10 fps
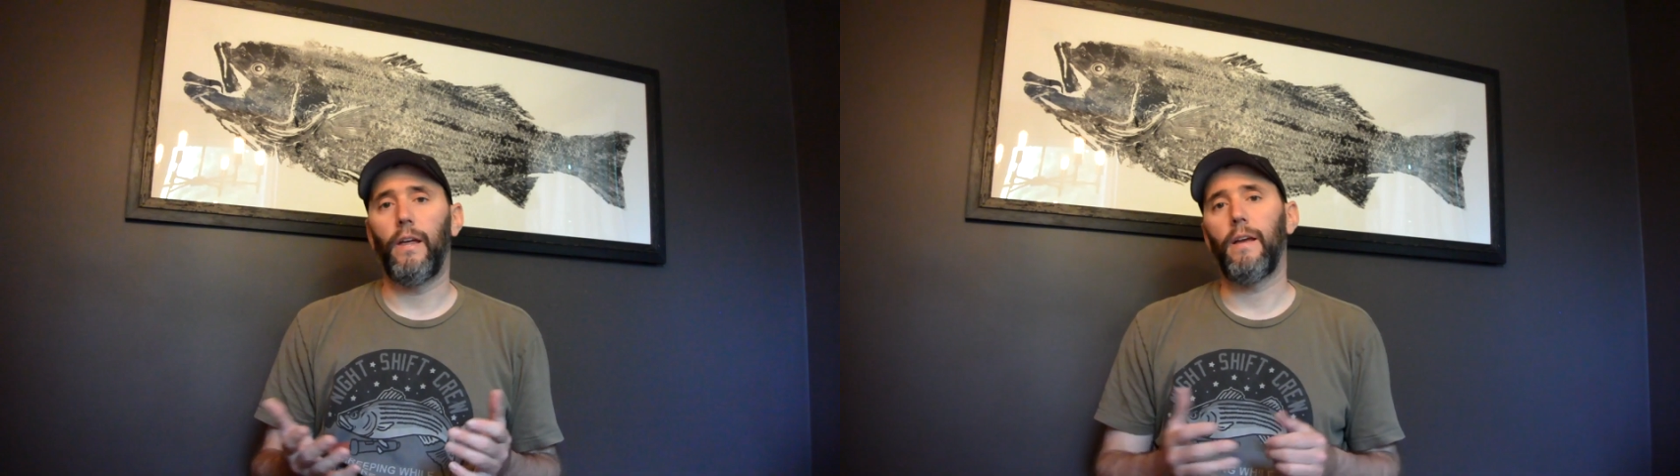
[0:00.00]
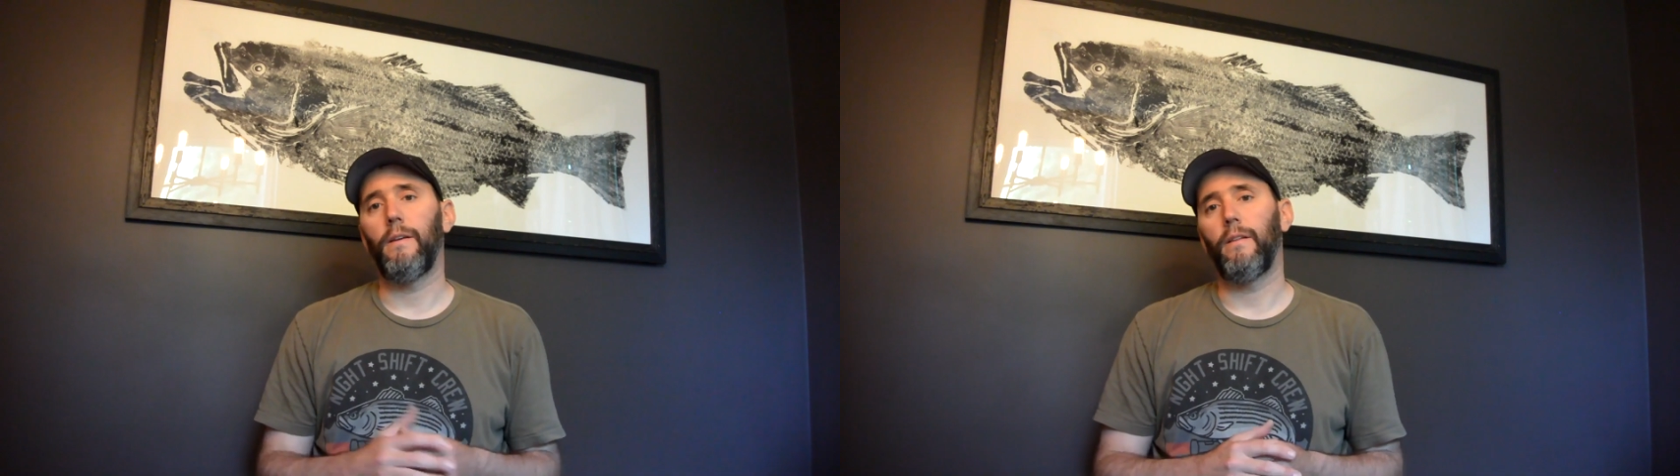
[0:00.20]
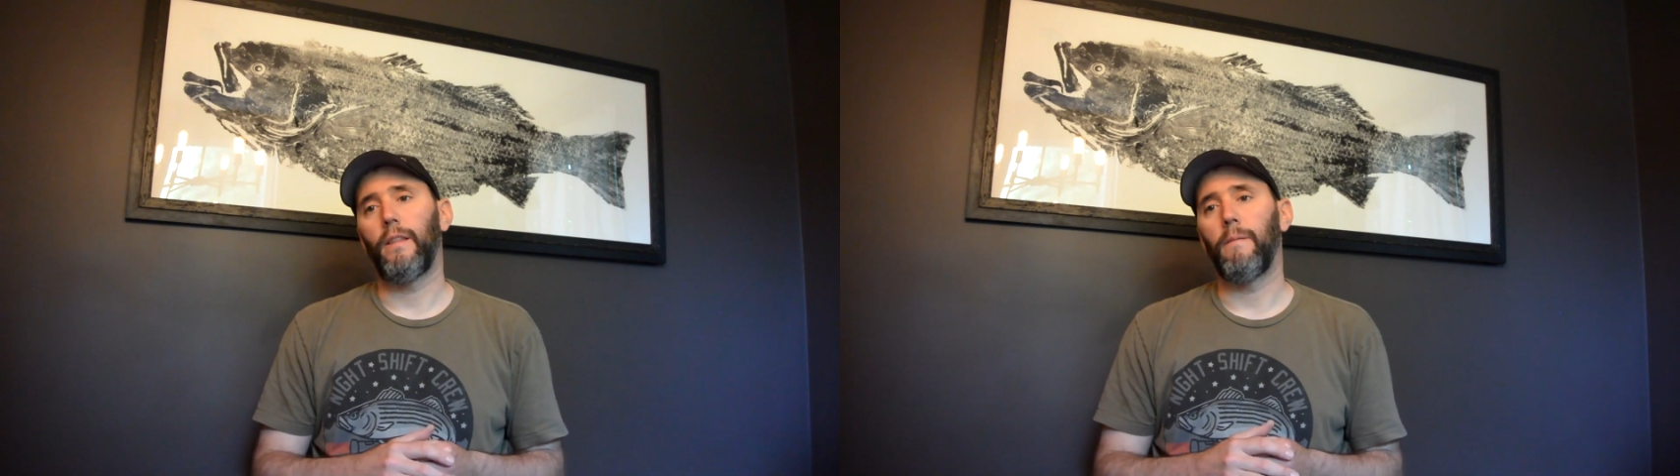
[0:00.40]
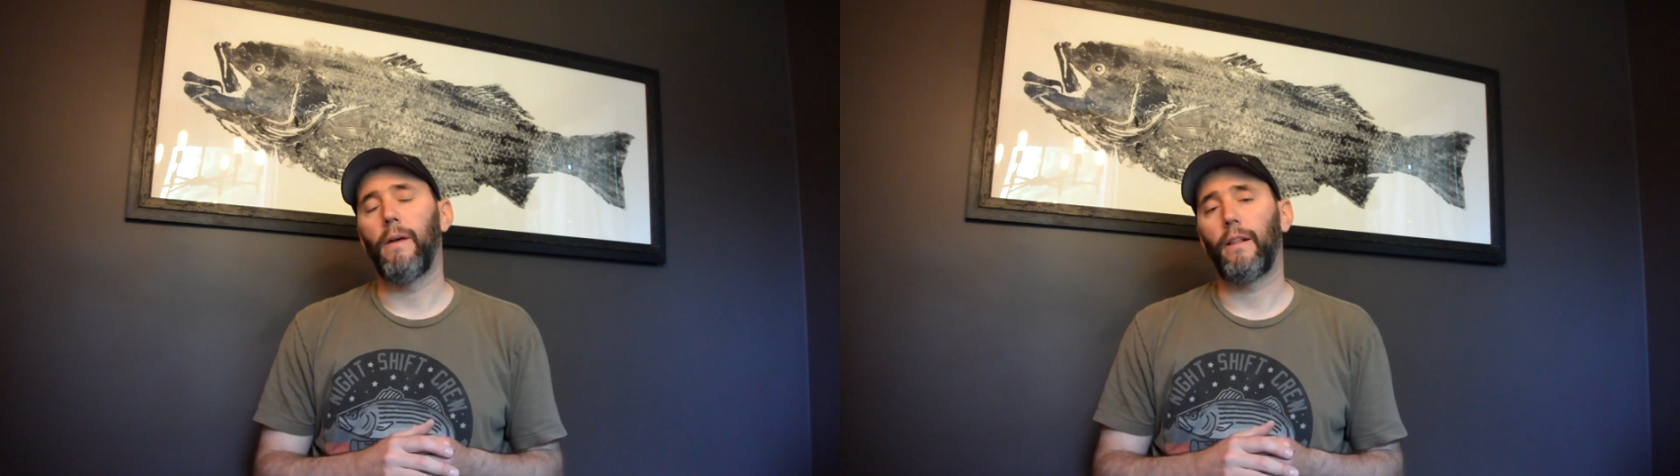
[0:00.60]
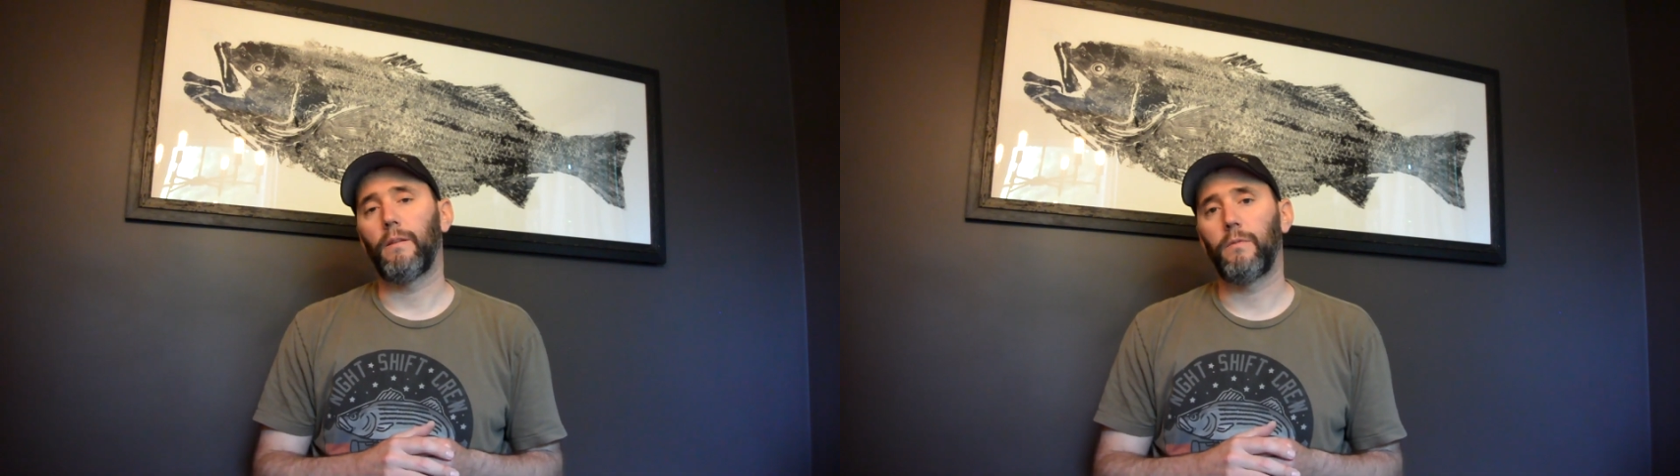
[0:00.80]
they
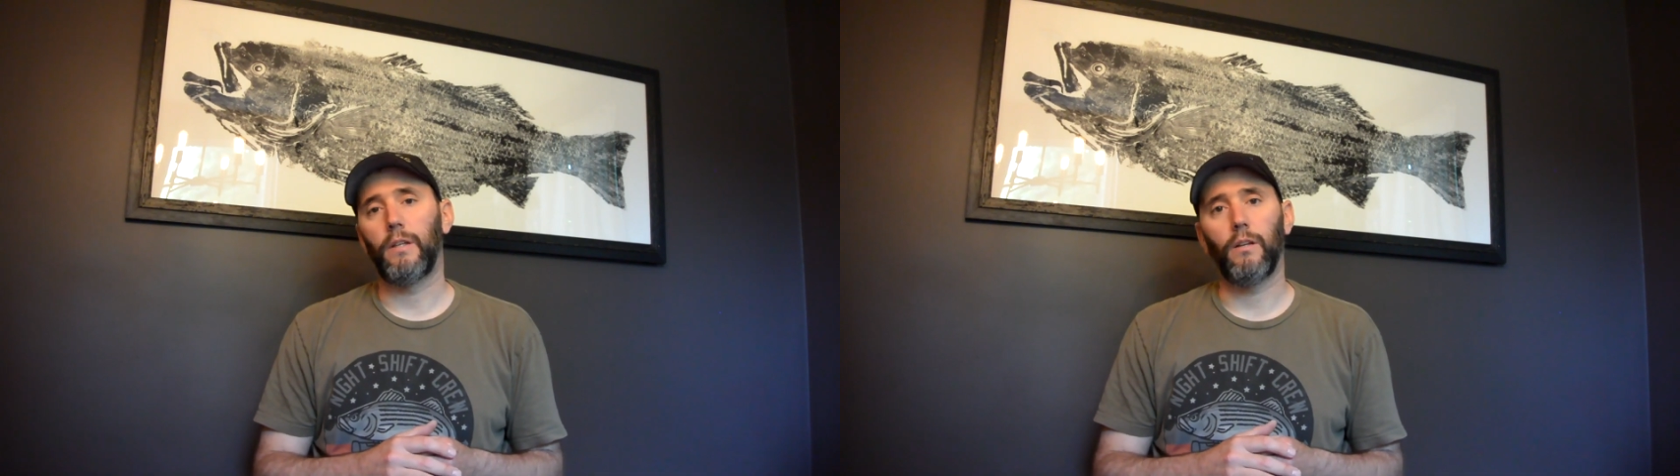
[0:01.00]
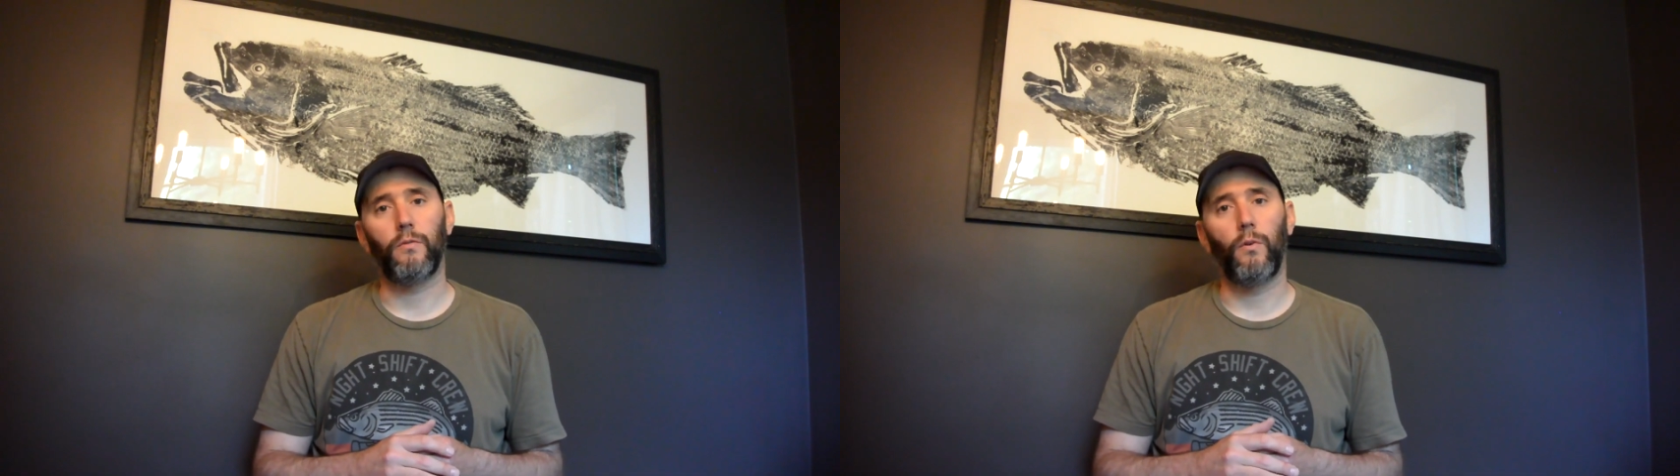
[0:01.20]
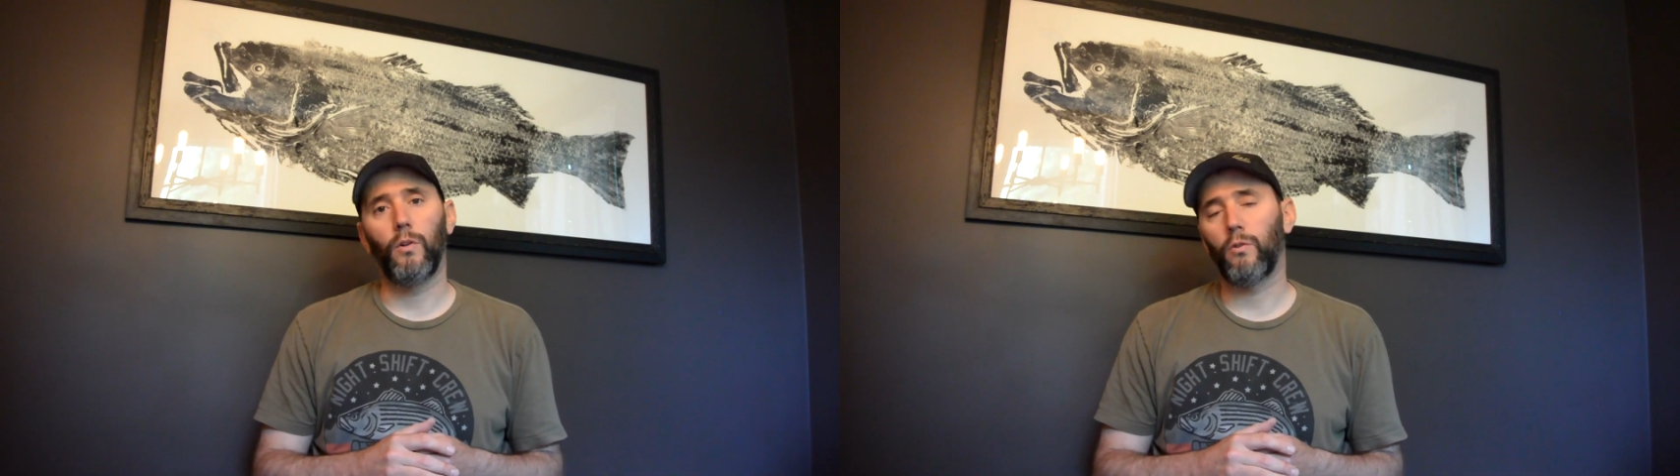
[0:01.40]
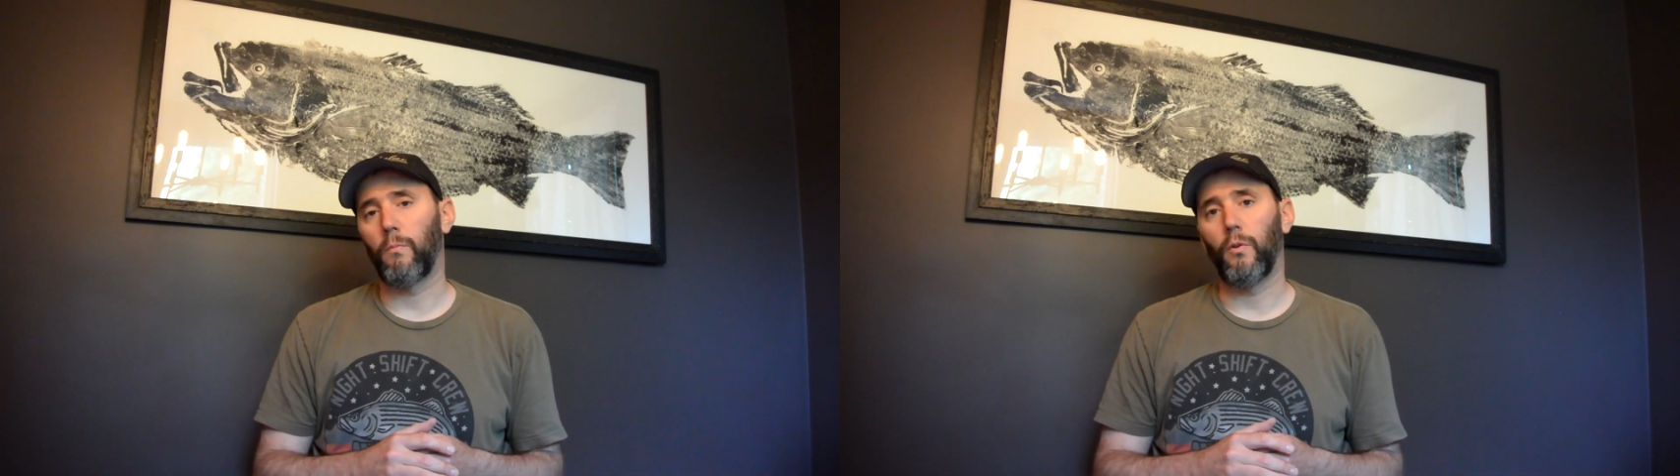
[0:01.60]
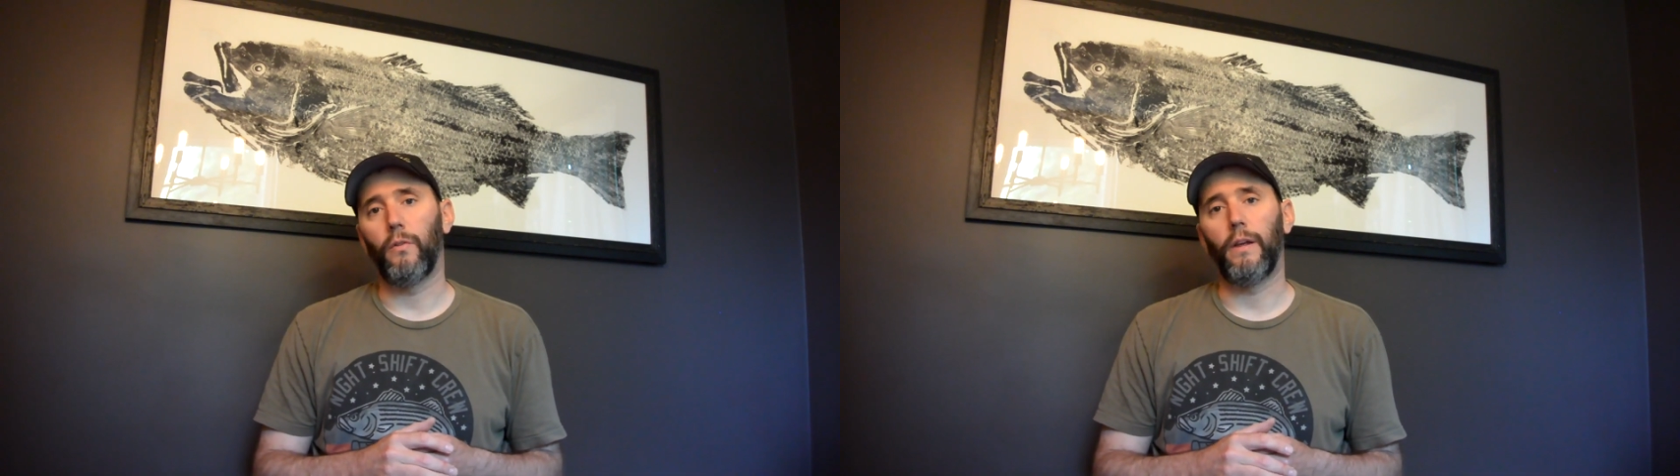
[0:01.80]
make themselves vulnerable.